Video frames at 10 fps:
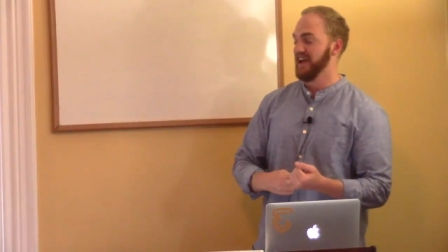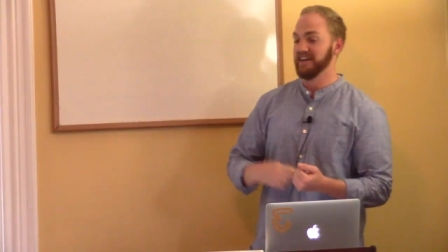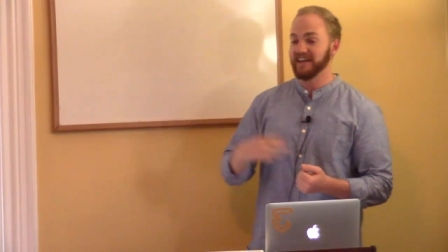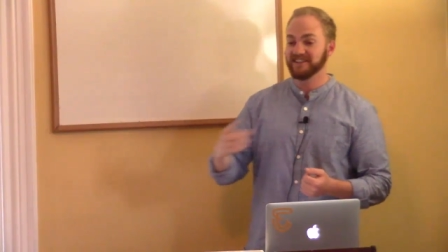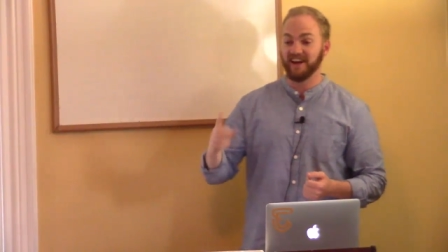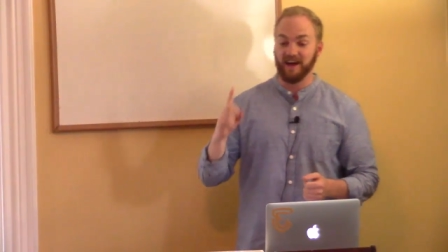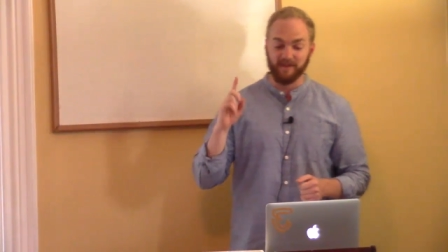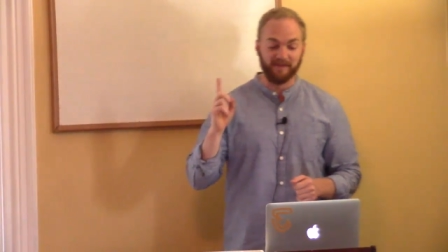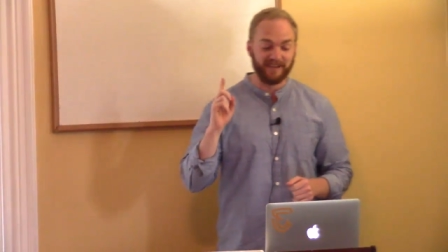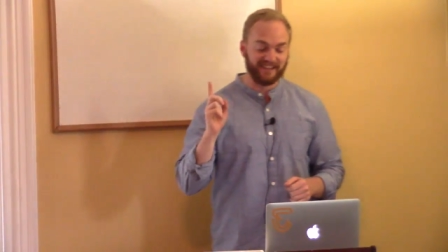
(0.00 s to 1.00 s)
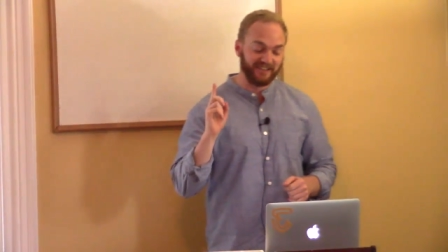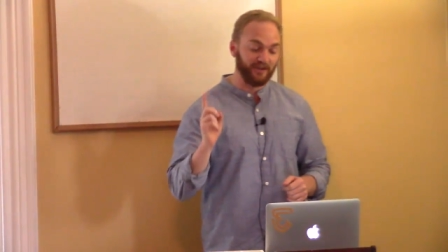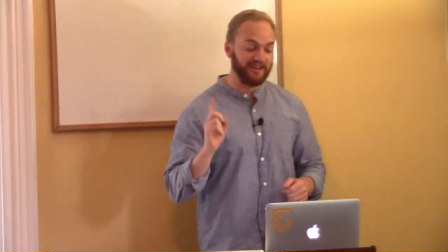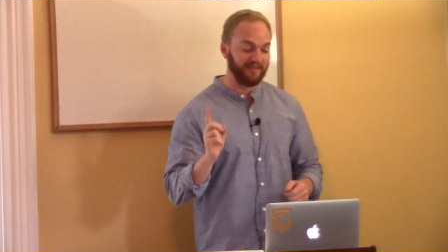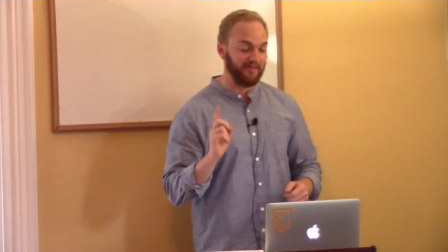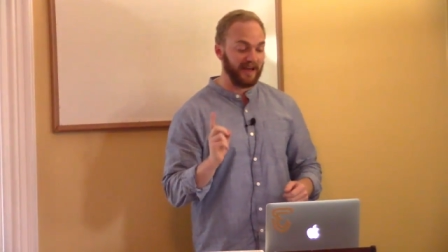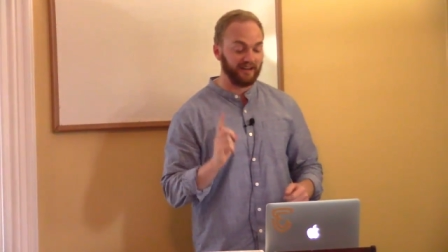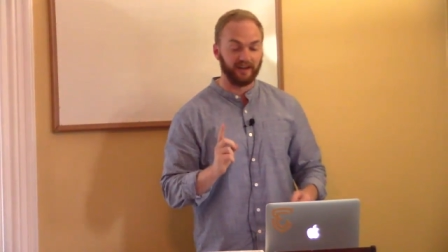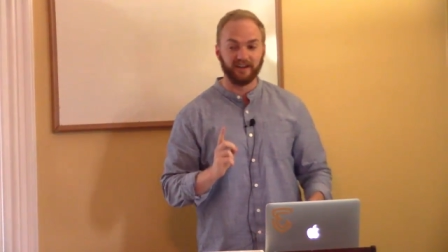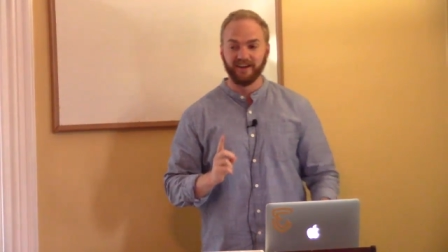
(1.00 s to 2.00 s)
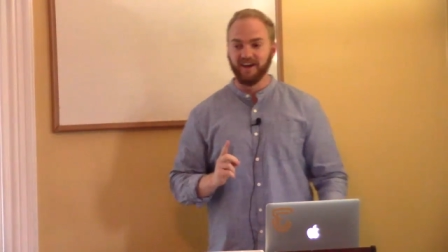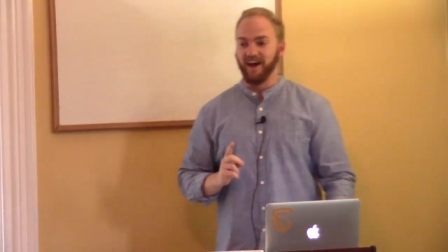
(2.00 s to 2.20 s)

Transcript: Next time, I'm going to do even better.